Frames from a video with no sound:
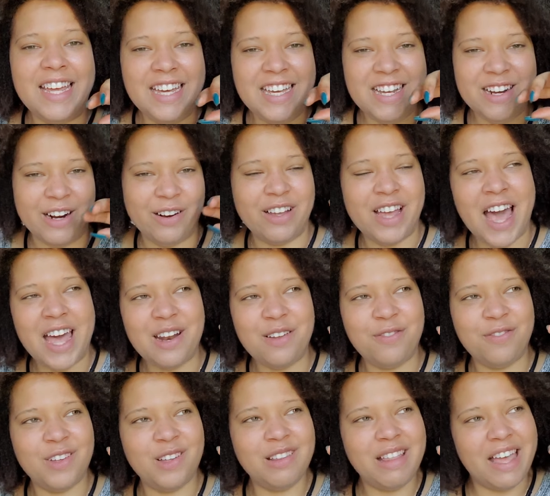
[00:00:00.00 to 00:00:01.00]
You kind of
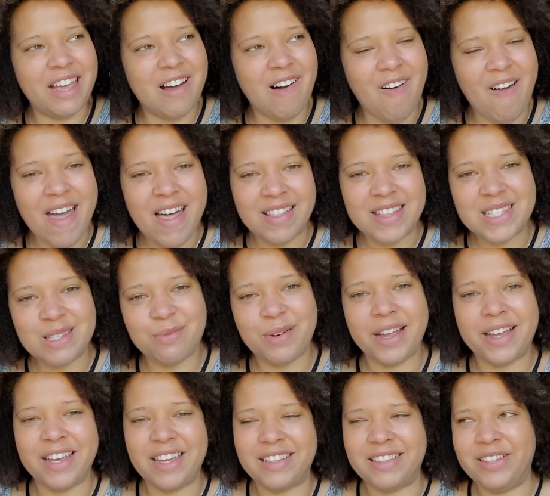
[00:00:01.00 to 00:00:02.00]
feel like all hell is
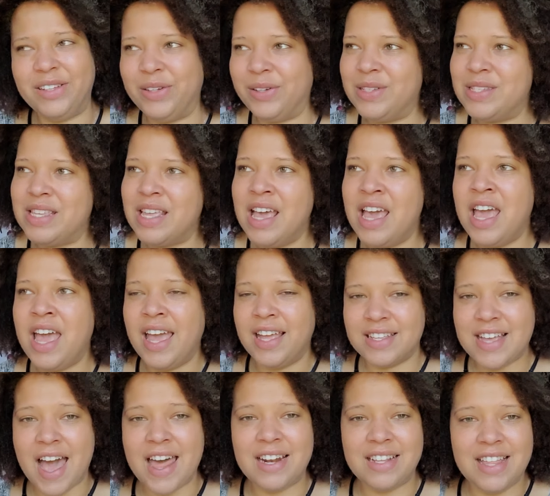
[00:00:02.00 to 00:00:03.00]
breaking loose. It's
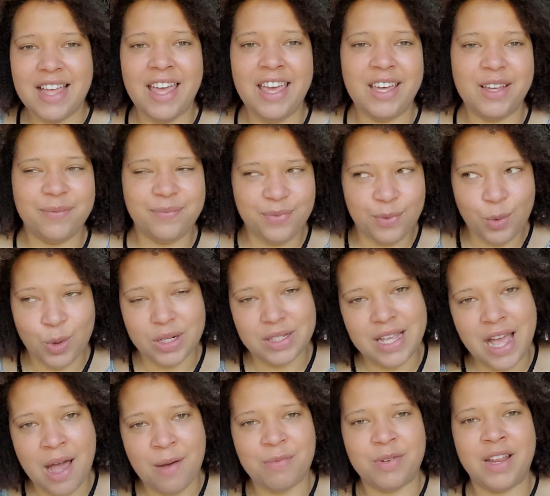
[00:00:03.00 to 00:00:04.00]
kind of like what is
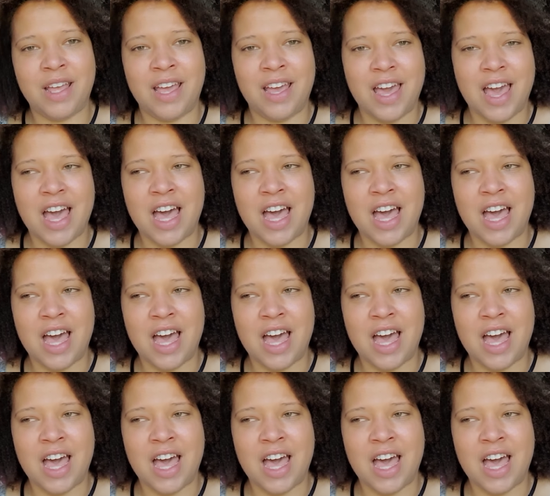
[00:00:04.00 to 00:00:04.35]
happening